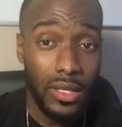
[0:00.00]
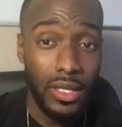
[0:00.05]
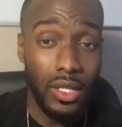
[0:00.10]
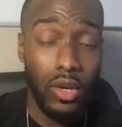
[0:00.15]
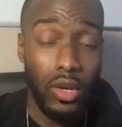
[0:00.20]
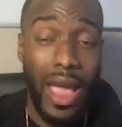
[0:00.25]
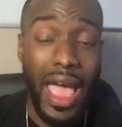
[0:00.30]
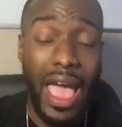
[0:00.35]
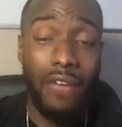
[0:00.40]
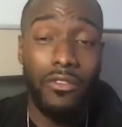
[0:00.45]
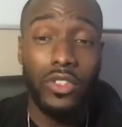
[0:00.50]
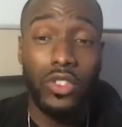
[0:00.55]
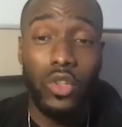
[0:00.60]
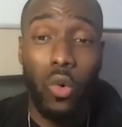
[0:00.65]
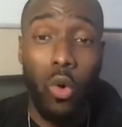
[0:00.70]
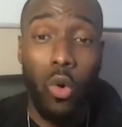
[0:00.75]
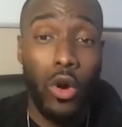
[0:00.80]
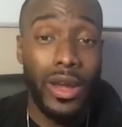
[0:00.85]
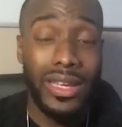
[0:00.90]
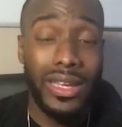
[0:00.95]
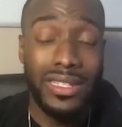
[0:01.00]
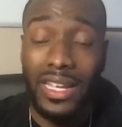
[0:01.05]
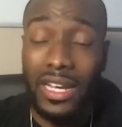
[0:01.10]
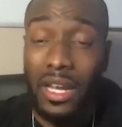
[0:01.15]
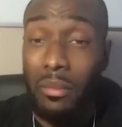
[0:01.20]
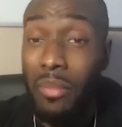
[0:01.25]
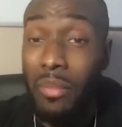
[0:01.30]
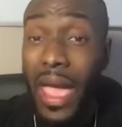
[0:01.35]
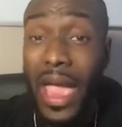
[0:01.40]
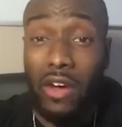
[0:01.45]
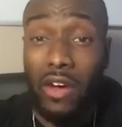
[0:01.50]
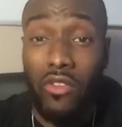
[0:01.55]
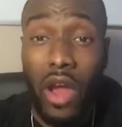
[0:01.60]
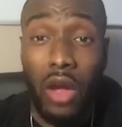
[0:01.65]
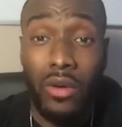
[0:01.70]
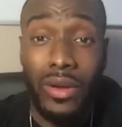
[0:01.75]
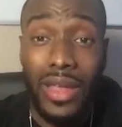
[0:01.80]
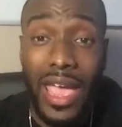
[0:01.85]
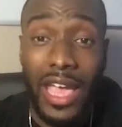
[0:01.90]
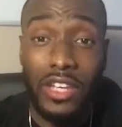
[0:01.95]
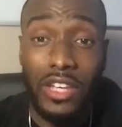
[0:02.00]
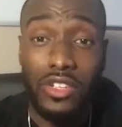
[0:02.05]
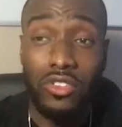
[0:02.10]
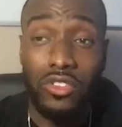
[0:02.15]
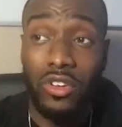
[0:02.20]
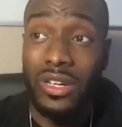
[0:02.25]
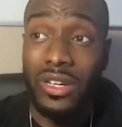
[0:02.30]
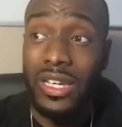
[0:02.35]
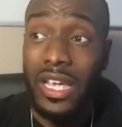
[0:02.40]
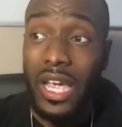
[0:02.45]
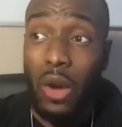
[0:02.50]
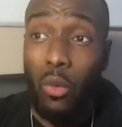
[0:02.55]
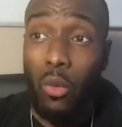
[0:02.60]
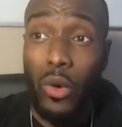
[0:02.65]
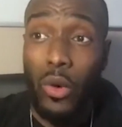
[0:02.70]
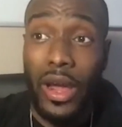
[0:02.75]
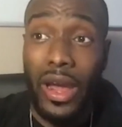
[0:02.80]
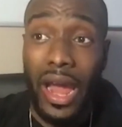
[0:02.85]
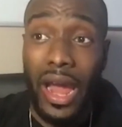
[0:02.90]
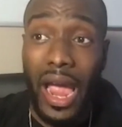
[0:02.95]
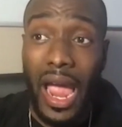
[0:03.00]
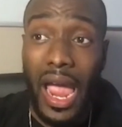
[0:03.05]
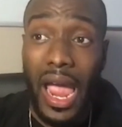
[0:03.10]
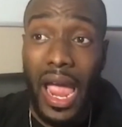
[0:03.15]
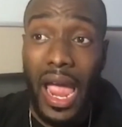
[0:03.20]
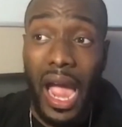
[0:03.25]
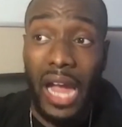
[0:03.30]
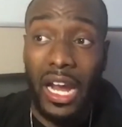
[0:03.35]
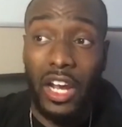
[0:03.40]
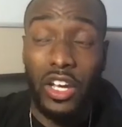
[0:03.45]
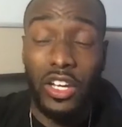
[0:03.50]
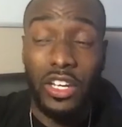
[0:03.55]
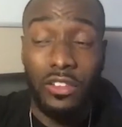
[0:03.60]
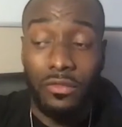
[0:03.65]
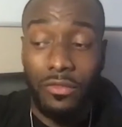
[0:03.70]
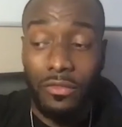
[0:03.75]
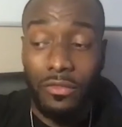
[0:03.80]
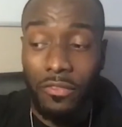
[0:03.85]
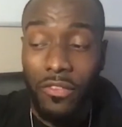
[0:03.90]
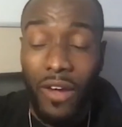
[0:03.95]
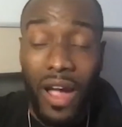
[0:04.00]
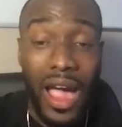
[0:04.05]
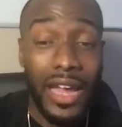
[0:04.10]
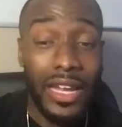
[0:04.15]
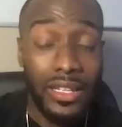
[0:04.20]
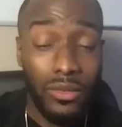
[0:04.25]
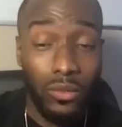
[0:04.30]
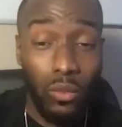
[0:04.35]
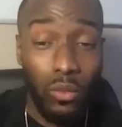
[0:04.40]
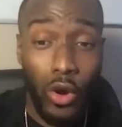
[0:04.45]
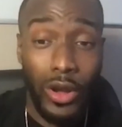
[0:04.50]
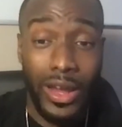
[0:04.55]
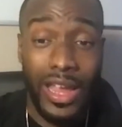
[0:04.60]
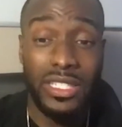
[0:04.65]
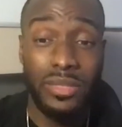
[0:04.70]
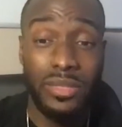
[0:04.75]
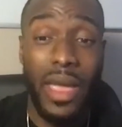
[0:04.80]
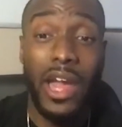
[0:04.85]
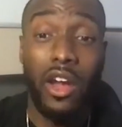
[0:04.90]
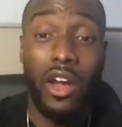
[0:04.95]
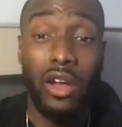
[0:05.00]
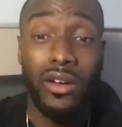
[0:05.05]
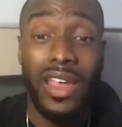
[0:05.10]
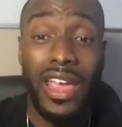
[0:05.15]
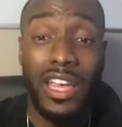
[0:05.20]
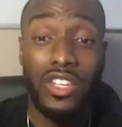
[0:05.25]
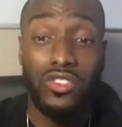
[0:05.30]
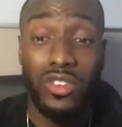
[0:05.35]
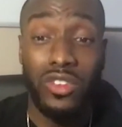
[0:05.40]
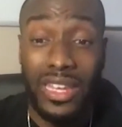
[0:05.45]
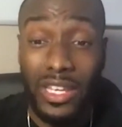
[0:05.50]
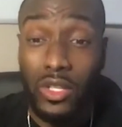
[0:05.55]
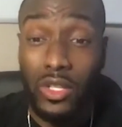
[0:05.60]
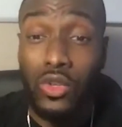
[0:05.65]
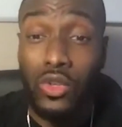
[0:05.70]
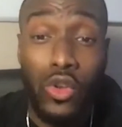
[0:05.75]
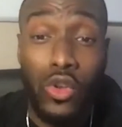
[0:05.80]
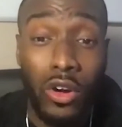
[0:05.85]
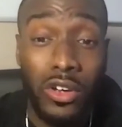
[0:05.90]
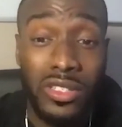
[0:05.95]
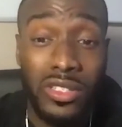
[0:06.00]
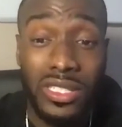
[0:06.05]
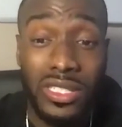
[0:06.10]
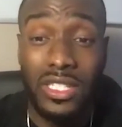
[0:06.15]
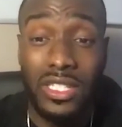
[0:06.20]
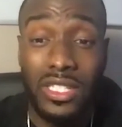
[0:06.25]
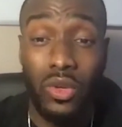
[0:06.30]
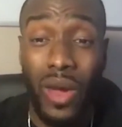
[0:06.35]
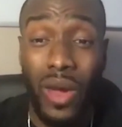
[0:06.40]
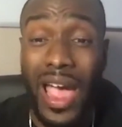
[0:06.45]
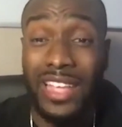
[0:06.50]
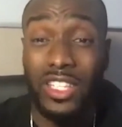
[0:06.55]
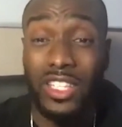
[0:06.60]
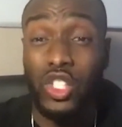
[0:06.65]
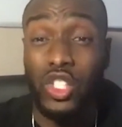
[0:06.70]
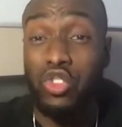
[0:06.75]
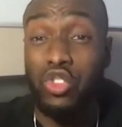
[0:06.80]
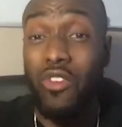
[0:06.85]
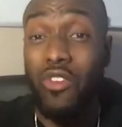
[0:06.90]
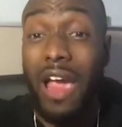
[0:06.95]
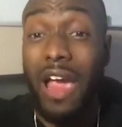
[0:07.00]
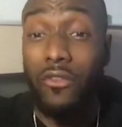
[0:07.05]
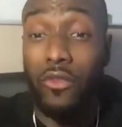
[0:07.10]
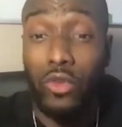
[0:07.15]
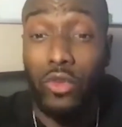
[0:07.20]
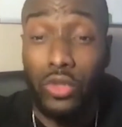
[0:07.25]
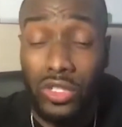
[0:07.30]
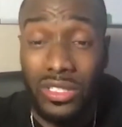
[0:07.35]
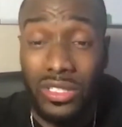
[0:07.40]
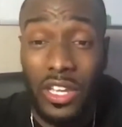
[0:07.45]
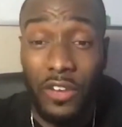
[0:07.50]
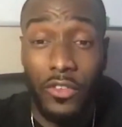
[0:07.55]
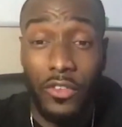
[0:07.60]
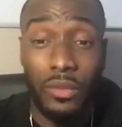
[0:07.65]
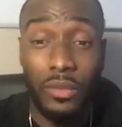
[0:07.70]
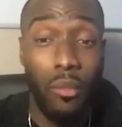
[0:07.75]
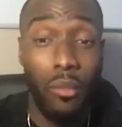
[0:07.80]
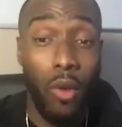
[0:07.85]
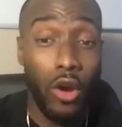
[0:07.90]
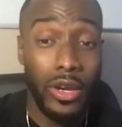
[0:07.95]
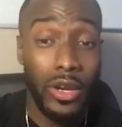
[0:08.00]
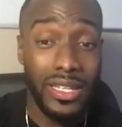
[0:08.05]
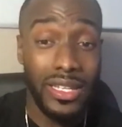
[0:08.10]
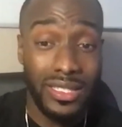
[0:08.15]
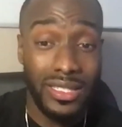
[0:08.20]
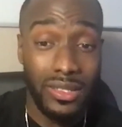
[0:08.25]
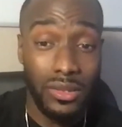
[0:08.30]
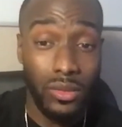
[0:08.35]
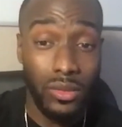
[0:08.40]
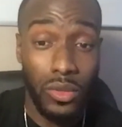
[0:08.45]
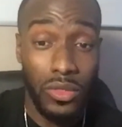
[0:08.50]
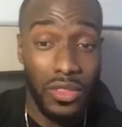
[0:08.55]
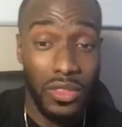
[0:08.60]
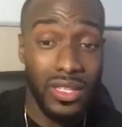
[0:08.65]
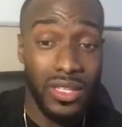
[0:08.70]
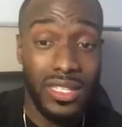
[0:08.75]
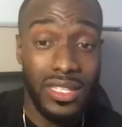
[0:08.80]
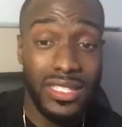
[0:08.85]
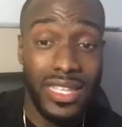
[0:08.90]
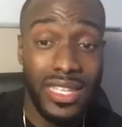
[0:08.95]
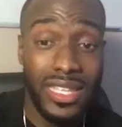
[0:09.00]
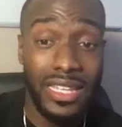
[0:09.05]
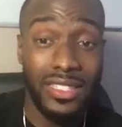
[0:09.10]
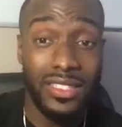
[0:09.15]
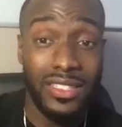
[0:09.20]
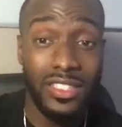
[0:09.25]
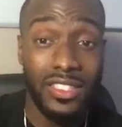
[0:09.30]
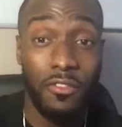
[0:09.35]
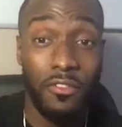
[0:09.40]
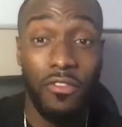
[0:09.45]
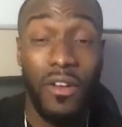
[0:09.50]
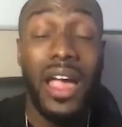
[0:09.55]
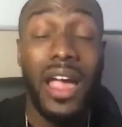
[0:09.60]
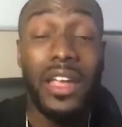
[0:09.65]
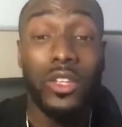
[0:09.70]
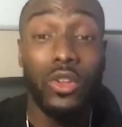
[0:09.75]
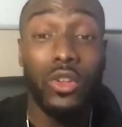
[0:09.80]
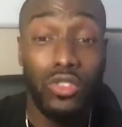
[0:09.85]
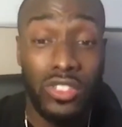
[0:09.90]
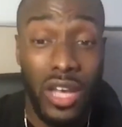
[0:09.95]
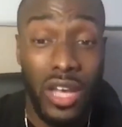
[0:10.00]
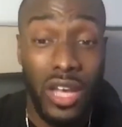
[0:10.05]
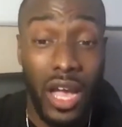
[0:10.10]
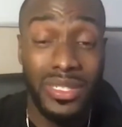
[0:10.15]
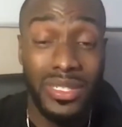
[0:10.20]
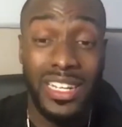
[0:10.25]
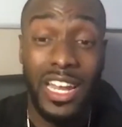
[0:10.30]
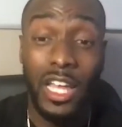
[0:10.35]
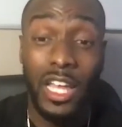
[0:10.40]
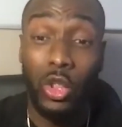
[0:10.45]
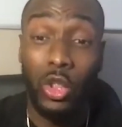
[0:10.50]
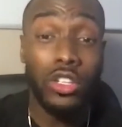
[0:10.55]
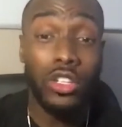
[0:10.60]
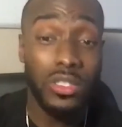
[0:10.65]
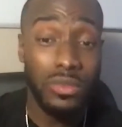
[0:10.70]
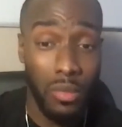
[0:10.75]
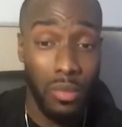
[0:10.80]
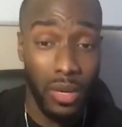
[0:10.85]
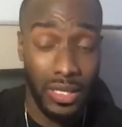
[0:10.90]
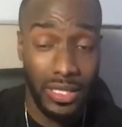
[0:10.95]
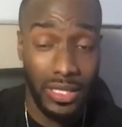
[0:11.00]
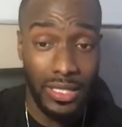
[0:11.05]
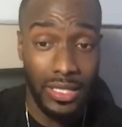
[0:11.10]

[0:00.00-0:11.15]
Having to work as like a background extra, where I couldn't find work as a background extra in New York City. So I had to travel to different markets within the States to find those jobs, and I lost money.